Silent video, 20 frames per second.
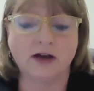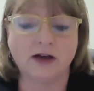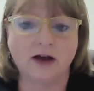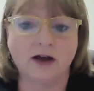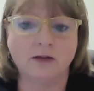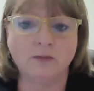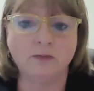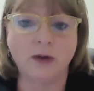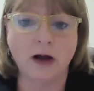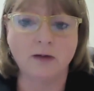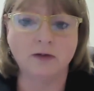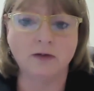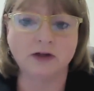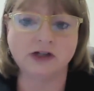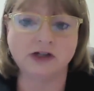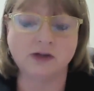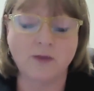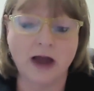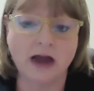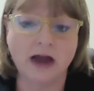
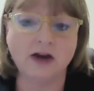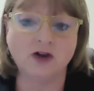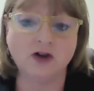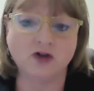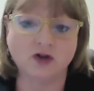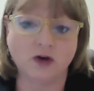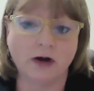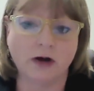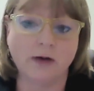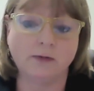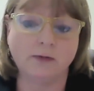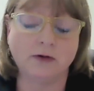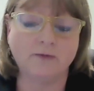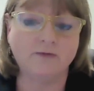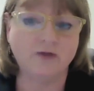unpublished manuscript,